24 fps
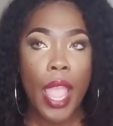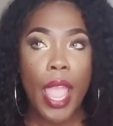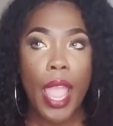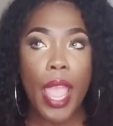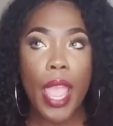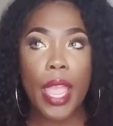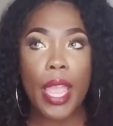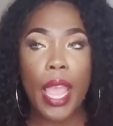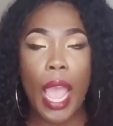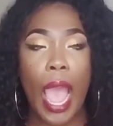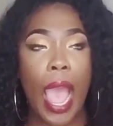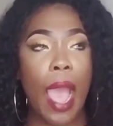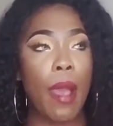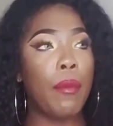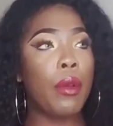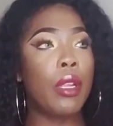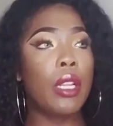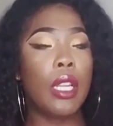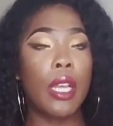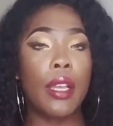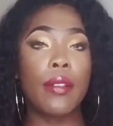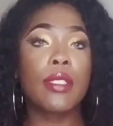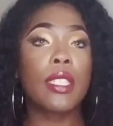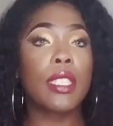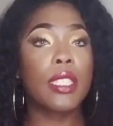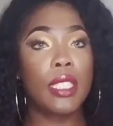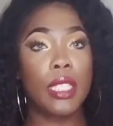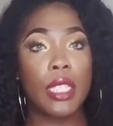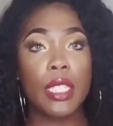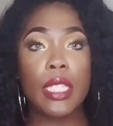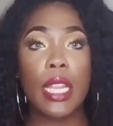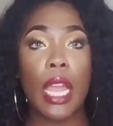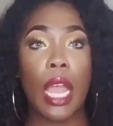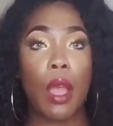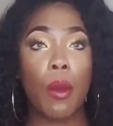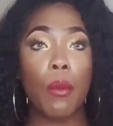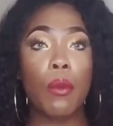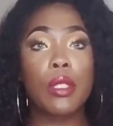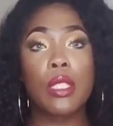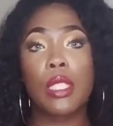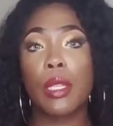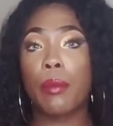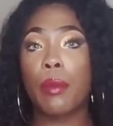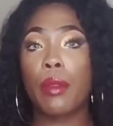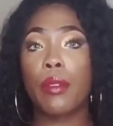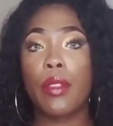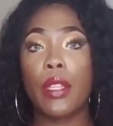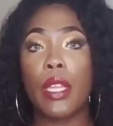And I would love to sit down with
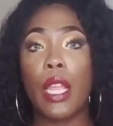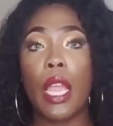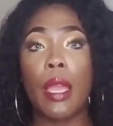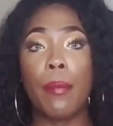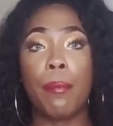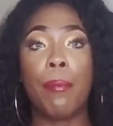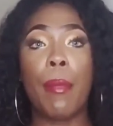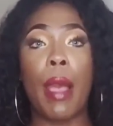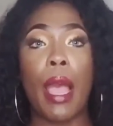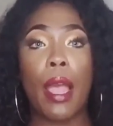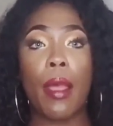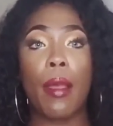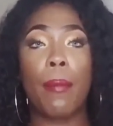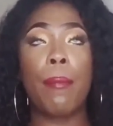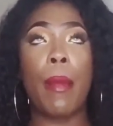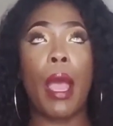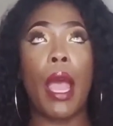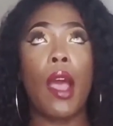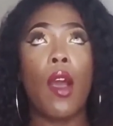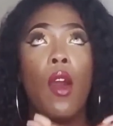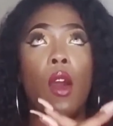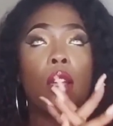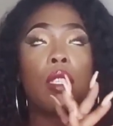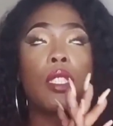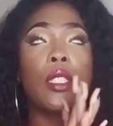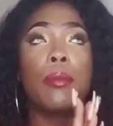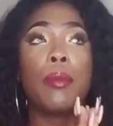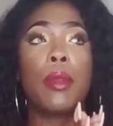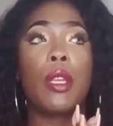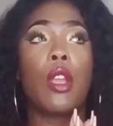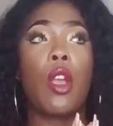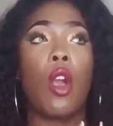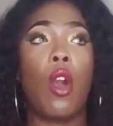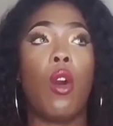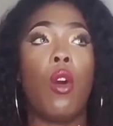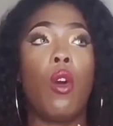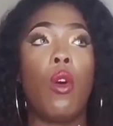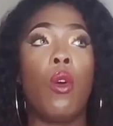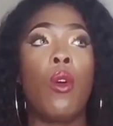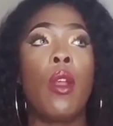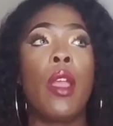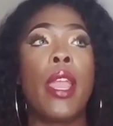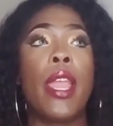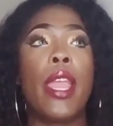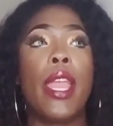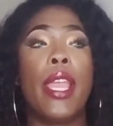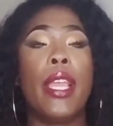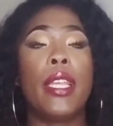some of the, my ultimate
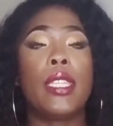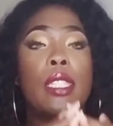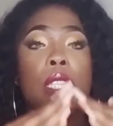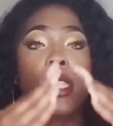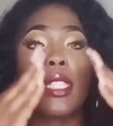goal is